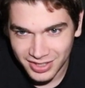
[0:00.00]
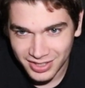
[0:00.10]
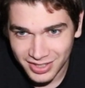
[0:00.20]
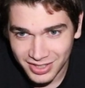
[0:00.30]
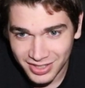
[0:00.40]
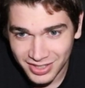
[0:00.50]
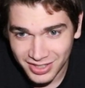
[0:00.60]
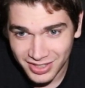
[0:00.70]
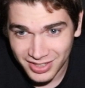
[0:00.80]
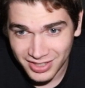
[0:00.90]

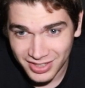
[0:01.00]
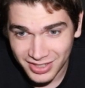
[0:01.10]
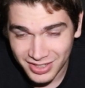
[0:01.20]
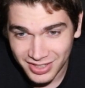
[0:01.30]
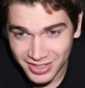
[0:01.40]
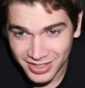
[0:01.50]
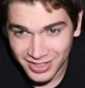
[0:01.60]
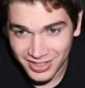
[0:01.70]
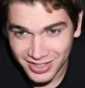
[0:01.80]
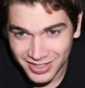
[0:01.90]

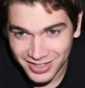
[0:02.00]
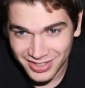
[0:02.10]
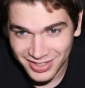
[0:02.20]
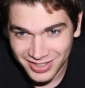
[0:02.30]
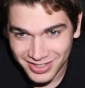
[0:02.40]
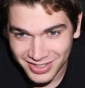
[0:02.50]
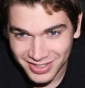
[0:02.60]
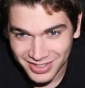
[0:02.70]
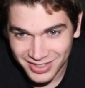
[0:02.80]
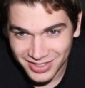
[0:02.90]

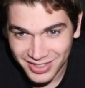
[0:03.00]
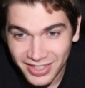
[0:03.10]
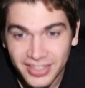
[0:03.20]
(not speaking)